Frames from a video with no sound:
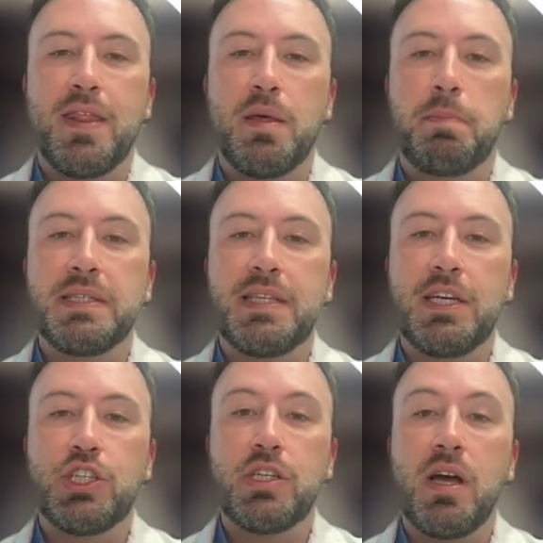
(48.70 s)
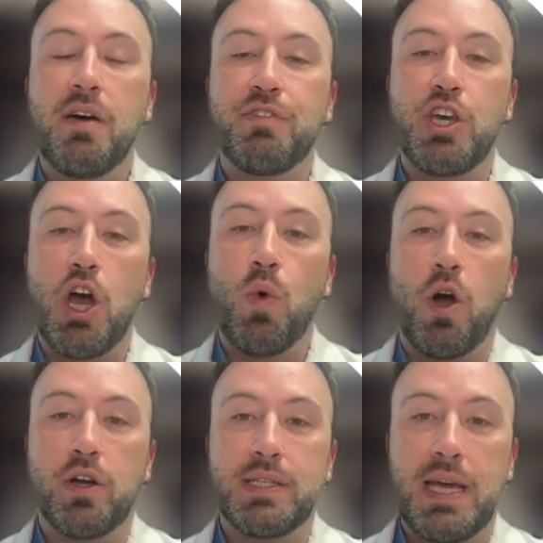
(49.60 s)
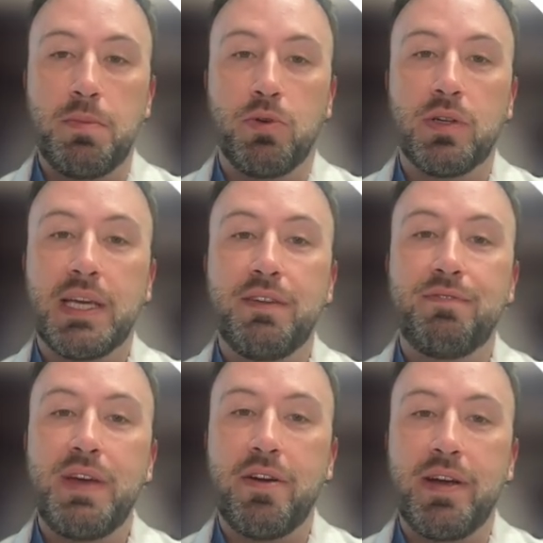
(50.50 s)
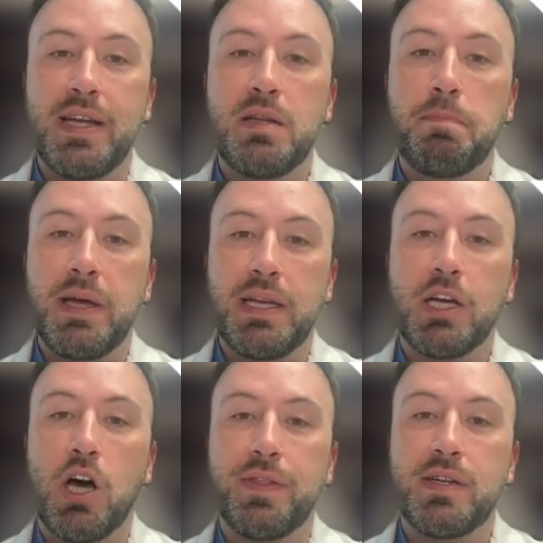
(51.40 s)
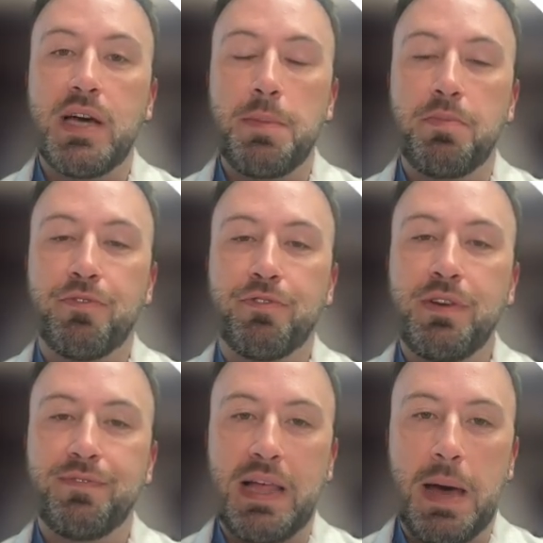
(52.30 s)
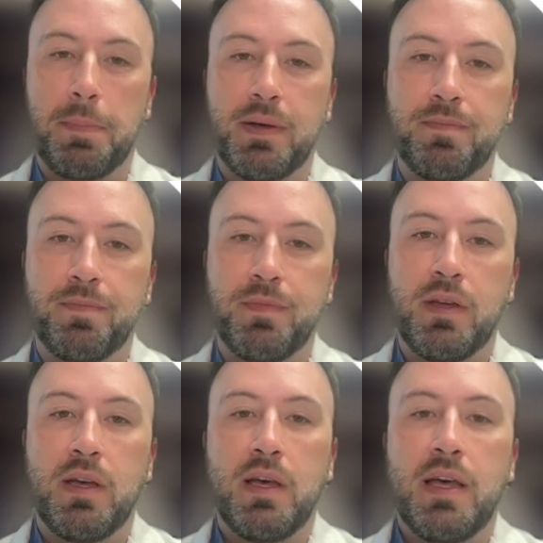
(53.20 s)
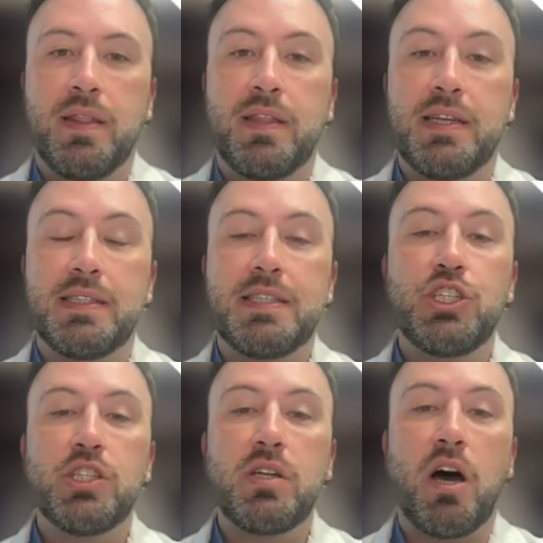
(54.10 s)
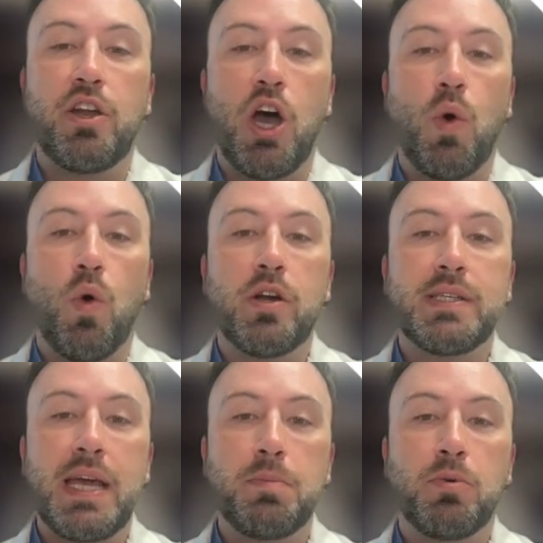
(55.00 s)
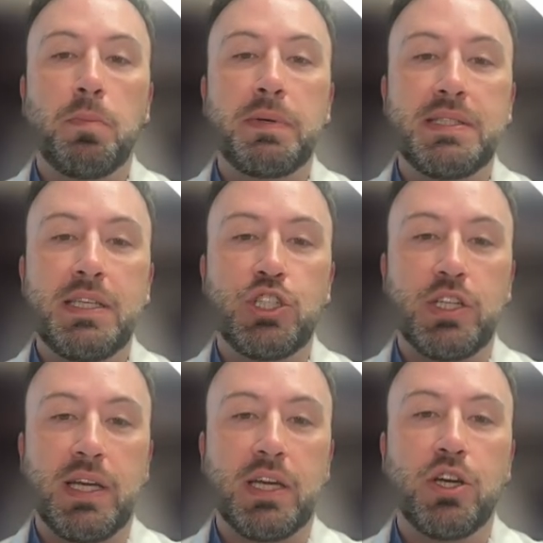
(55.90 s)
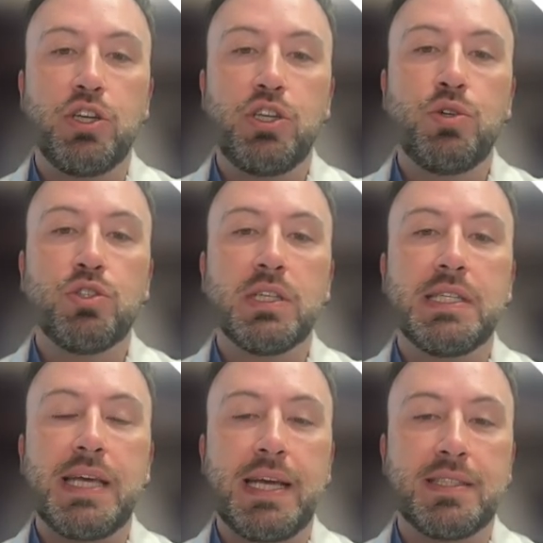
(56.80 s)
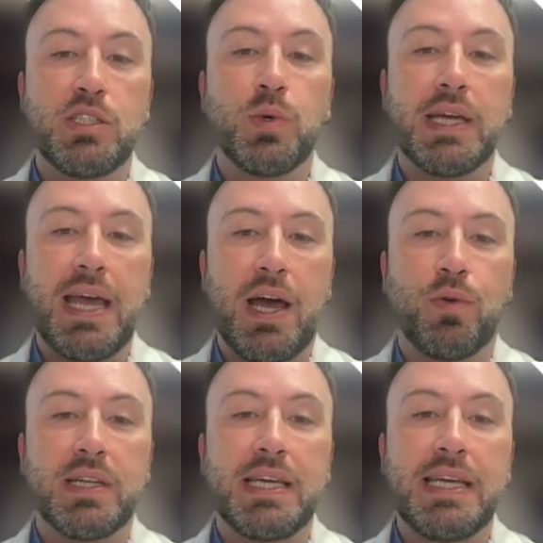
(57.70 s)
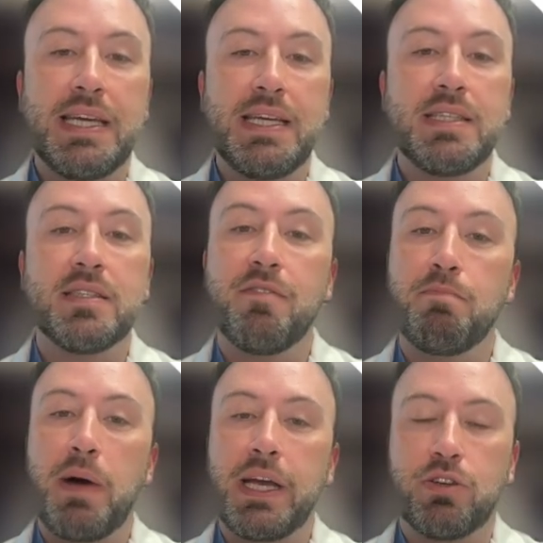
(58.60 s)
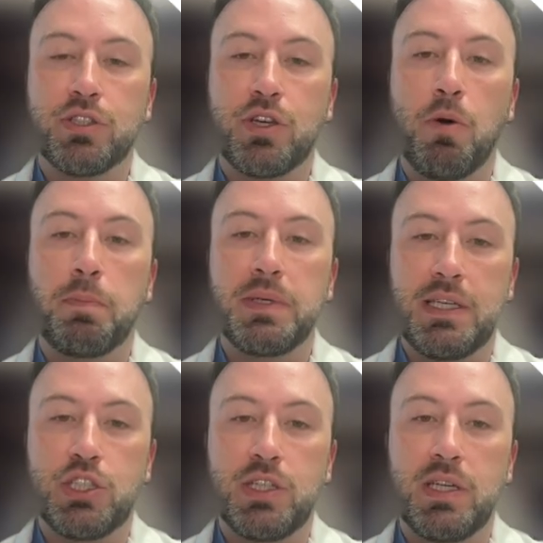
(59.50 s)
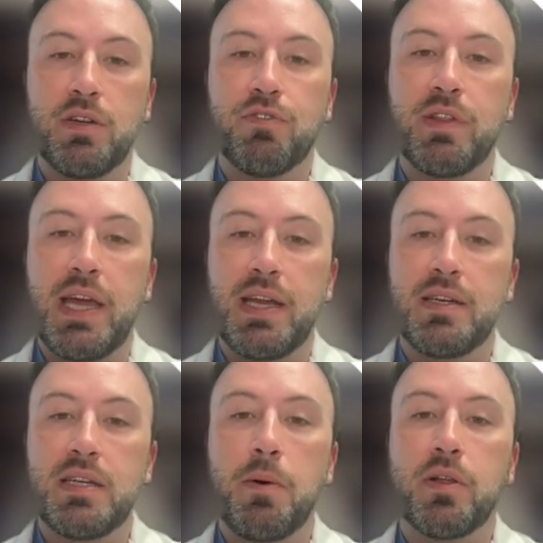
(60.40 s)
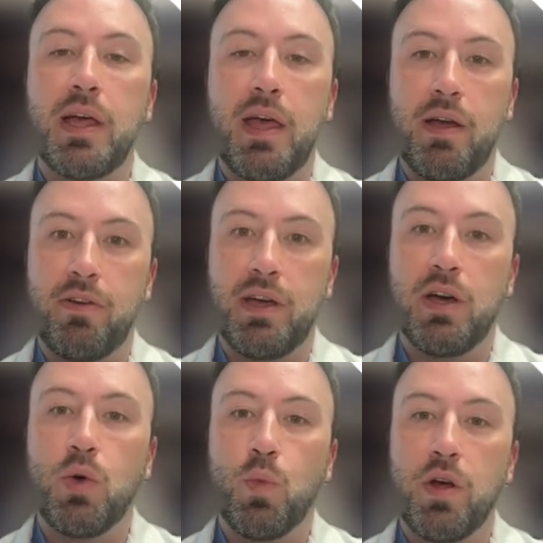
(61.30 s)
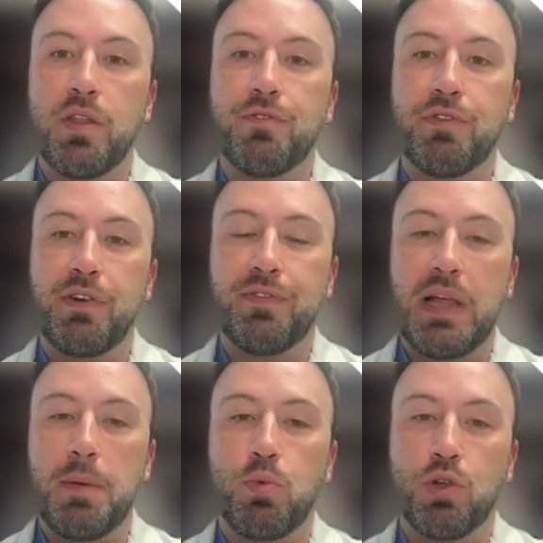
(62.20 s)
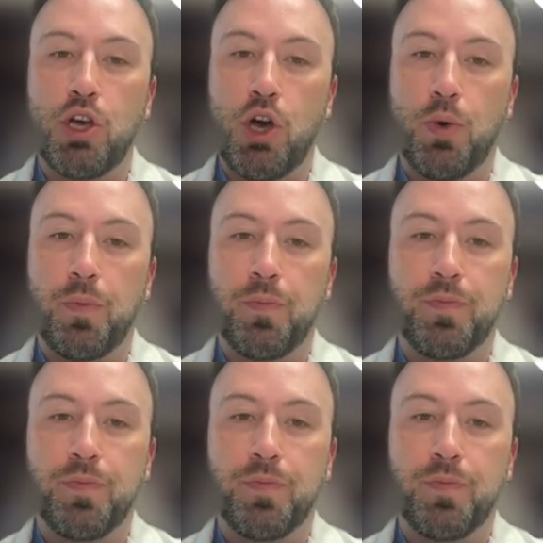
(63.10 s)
The position of the OR table can vary depending on the type of free flap. The decision on OR table positioning usually takes into account ease of microscope positioning for the anatomical area where the free flap will go.